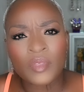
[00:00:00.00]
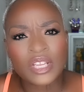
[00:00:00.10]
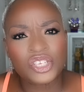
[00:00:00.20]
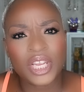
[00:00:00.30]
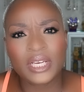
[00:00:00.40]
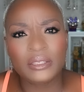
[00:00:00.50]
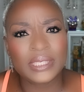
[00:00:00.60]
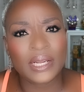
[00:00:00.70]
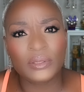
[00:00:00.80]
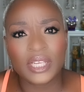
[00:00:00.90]
channel
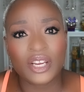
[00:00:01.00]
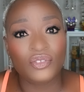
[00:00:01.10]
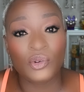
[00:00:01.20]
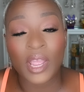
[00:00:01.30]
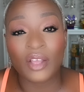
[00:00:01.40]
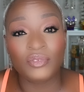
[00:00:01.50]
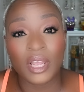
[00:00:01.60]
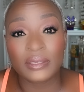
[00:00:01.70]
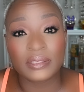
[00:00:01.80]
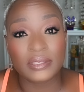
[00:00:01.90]
down there. If you have
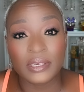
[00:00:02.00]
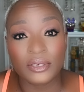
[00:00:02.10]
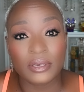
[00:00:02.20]
not seen